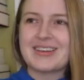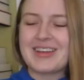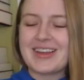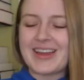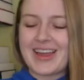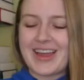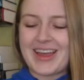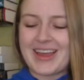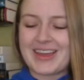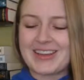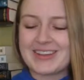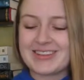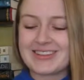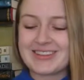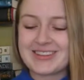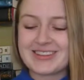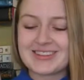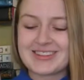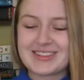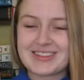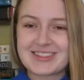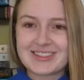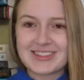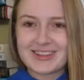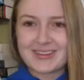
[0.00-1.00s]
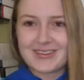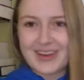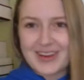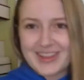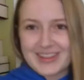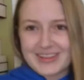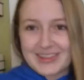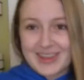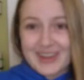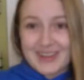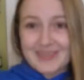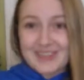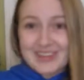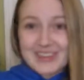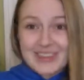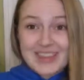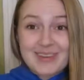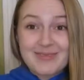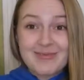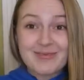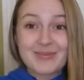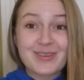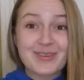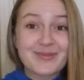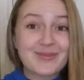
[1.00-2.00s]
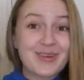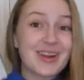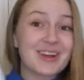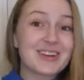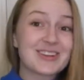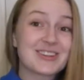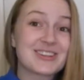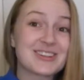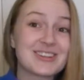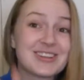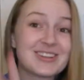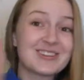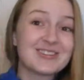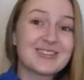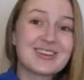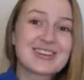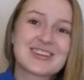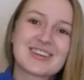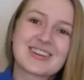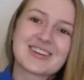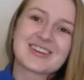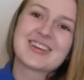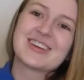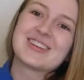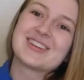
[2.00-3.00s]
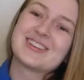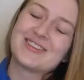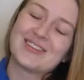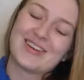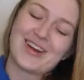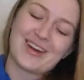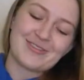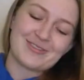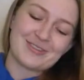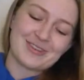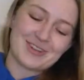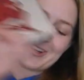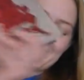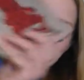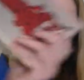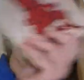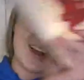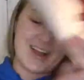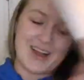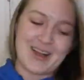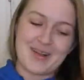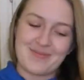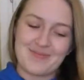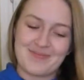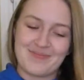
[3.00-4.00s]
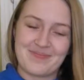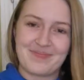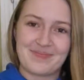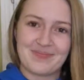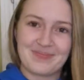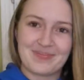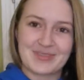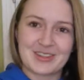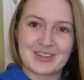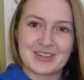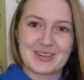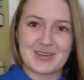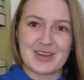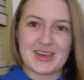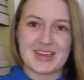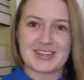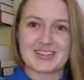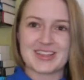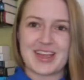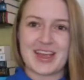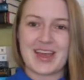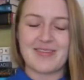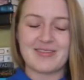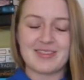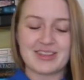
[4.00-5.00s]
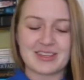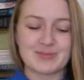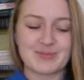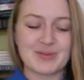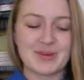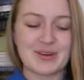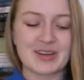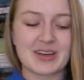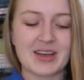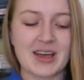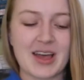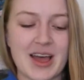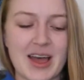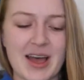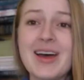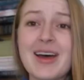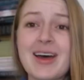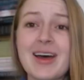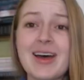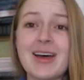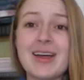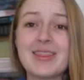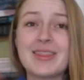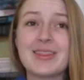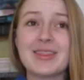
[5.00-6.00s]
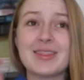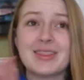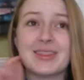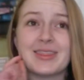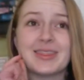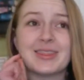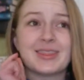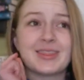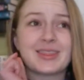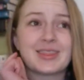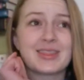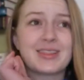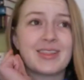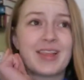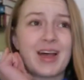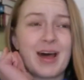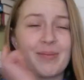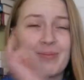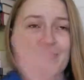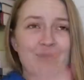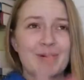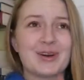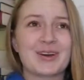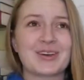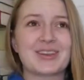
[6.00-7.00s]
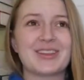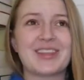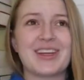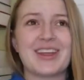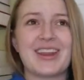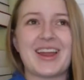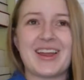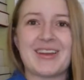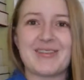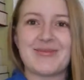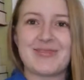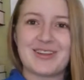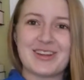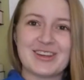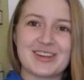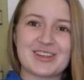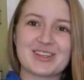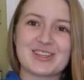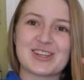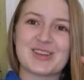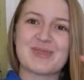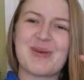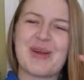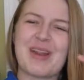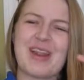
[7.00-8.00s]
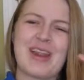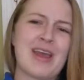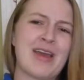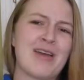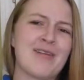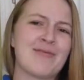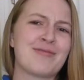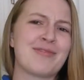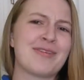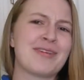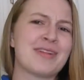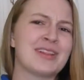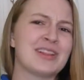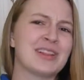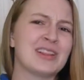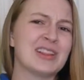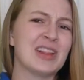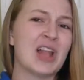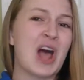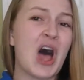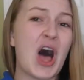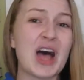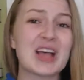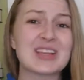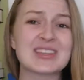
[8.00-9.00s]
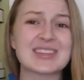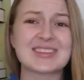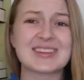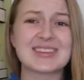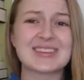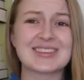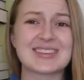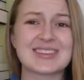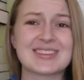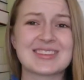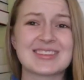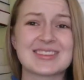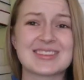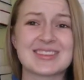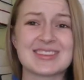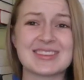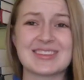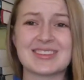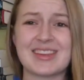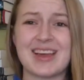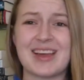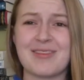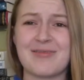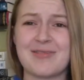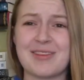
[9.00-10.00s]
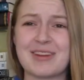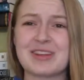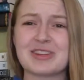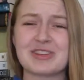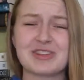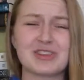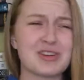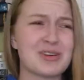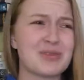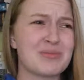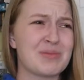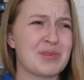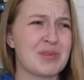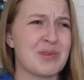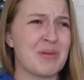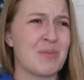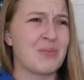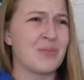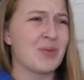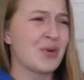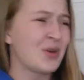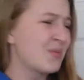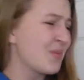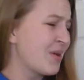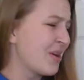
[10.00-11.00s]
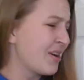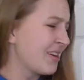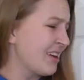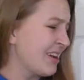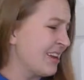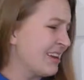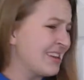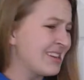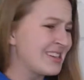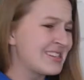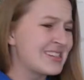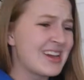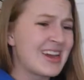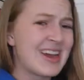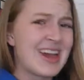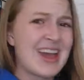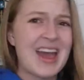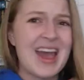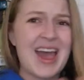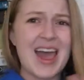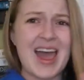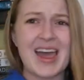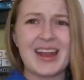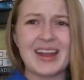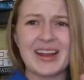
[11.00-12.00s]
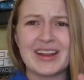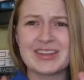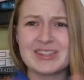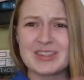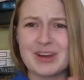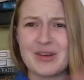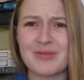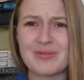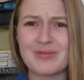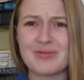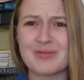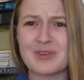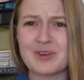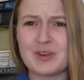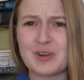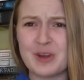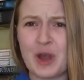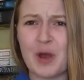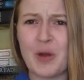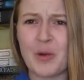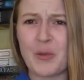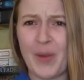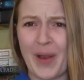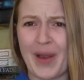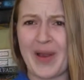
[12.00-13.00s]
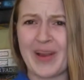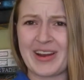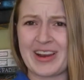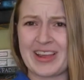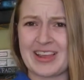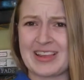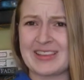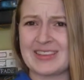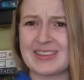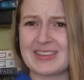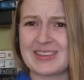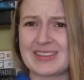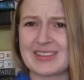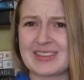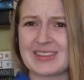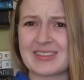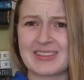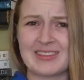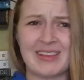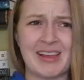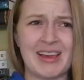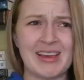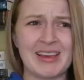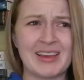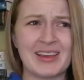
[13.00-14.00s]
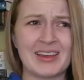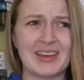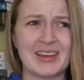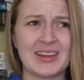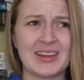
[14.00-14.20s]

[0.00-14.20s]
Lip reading: and so I have a theme for March too, which I'll get to after. So yes, I have this book, a book that I finished, but I have lost since I finished it with a bookmark in it, and I don't know where it is, like,